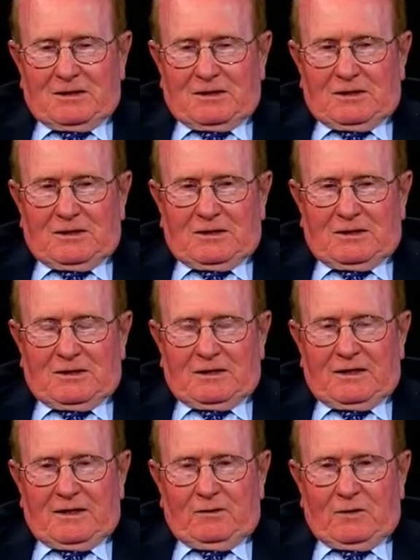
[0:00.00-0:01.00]
that's not
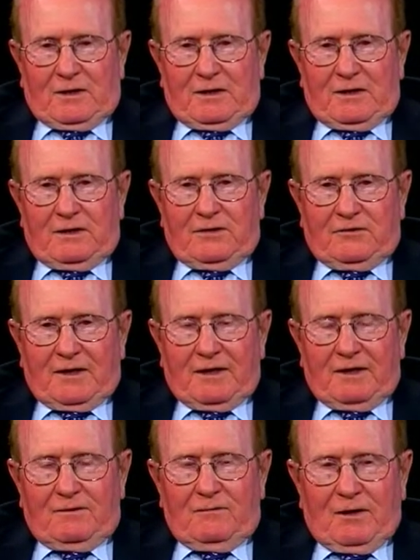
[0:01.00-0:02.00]
anyway, good. he
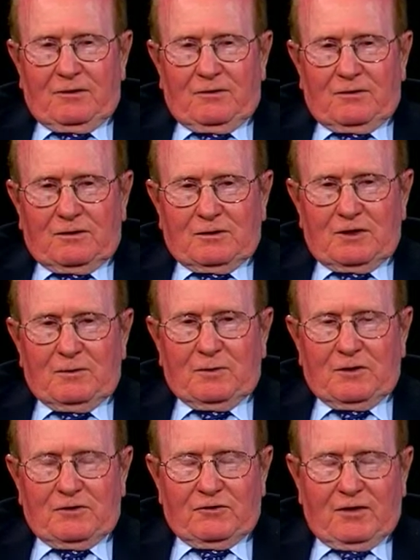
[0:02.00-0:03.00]
decided rather than sleep
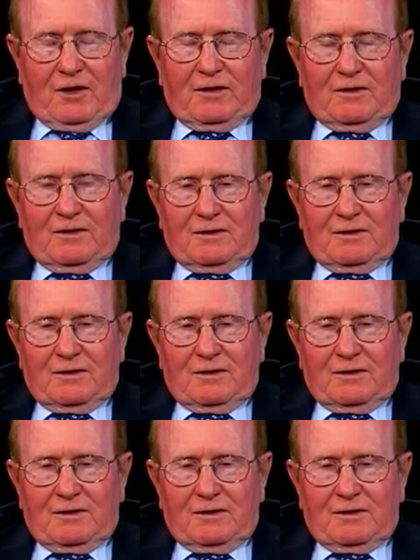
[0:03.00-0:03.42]
in his tent,